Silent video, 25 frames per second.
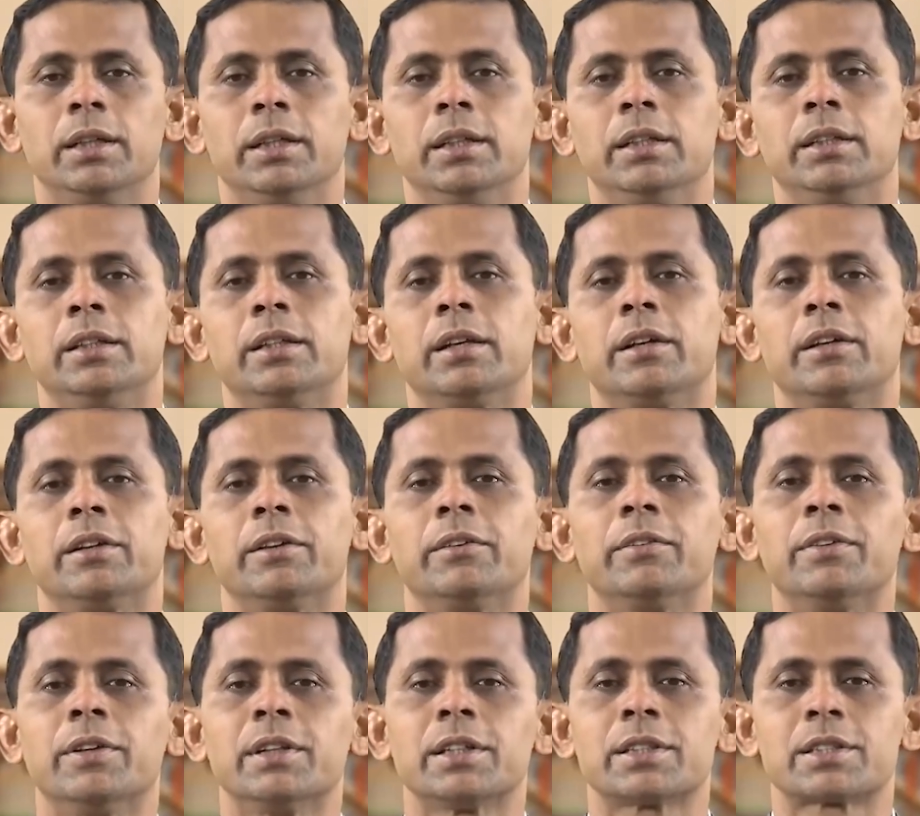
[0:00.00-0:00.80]
in the
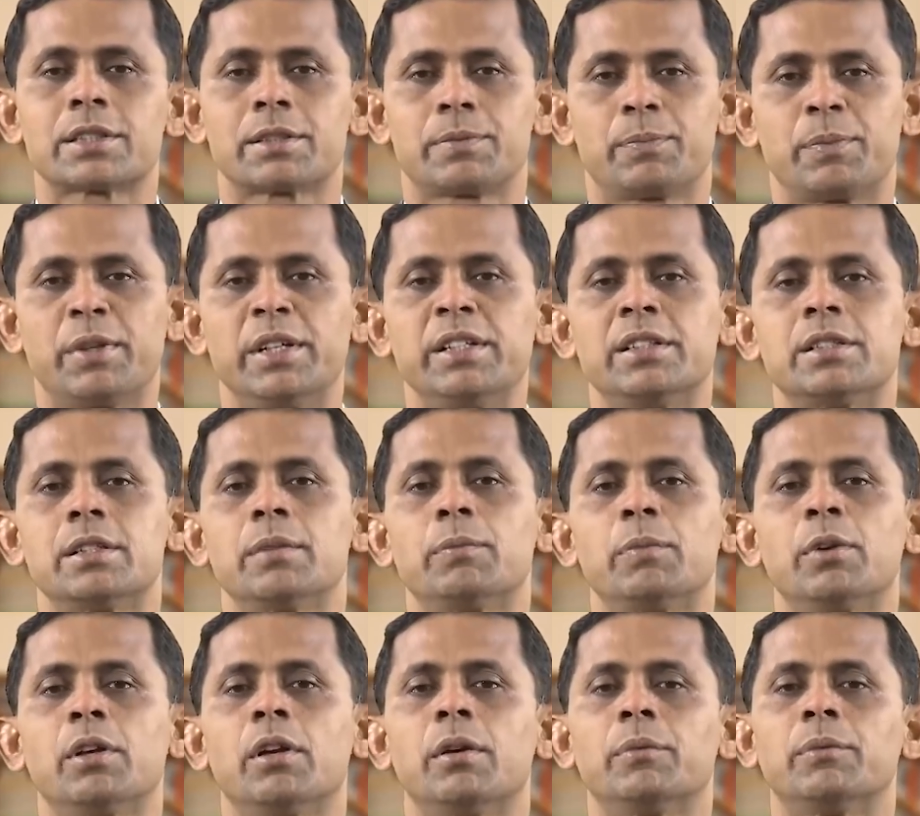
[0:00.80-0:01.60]
reverse
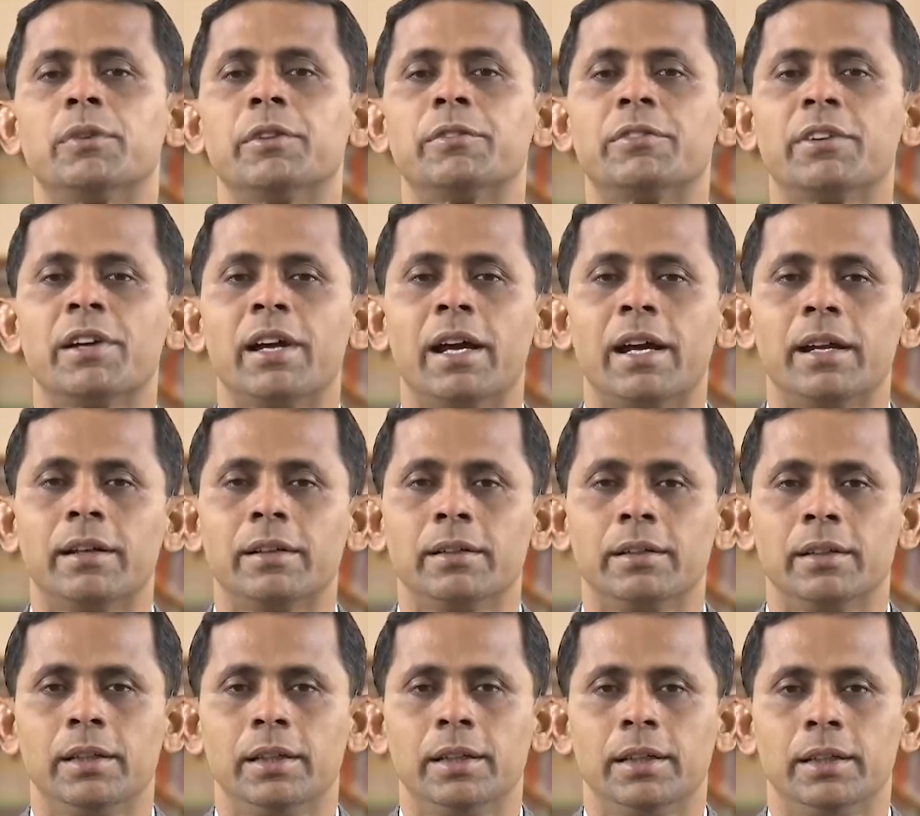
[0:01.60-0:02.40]
principle of the
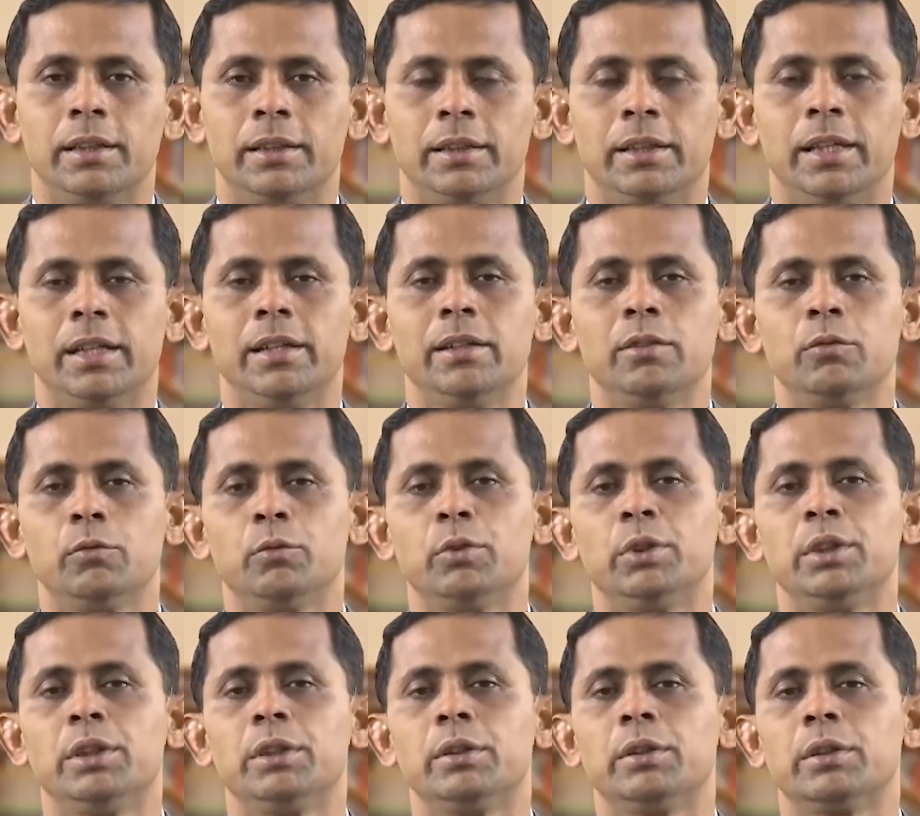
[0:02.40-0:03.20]
fan, then
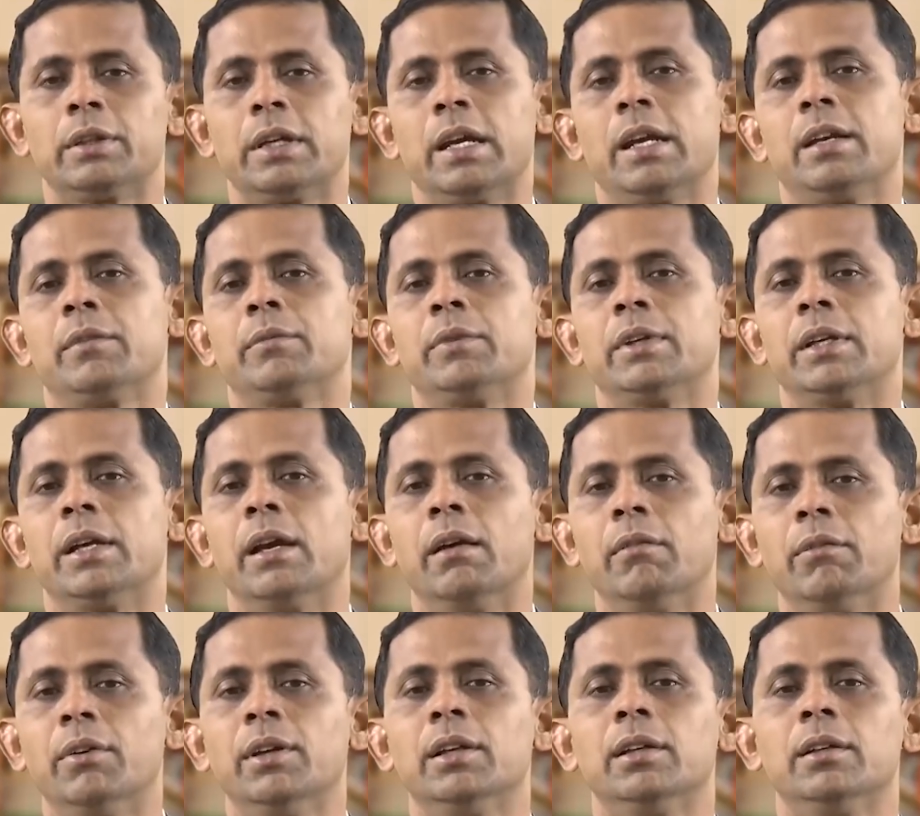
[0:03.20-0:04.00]
we can be
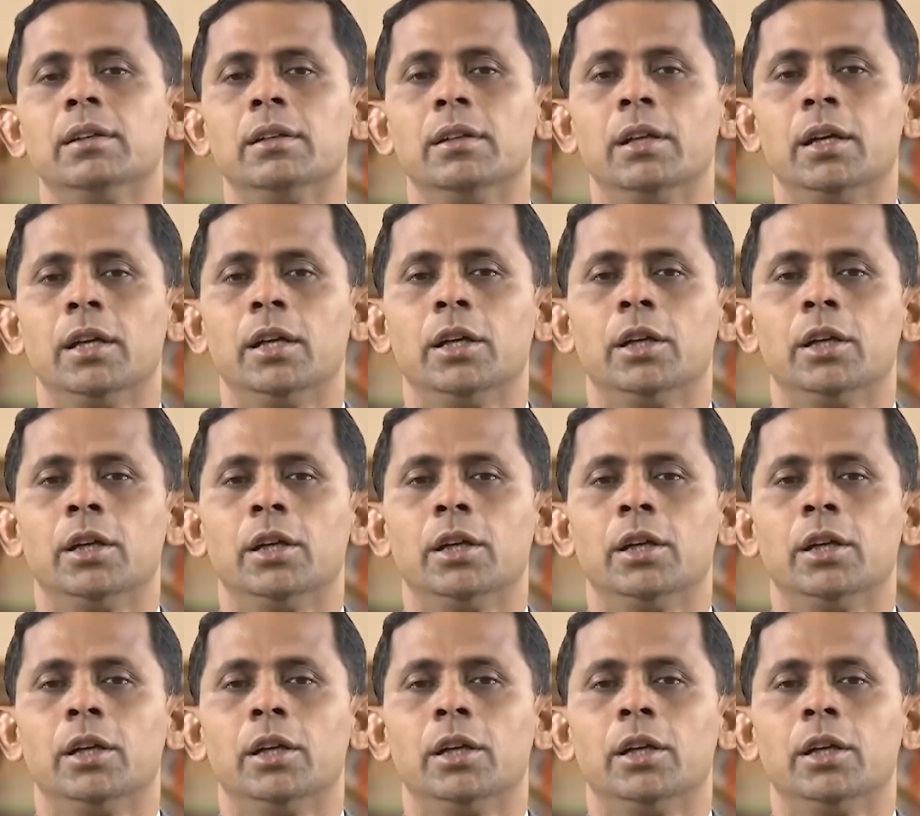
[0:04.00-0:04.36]
able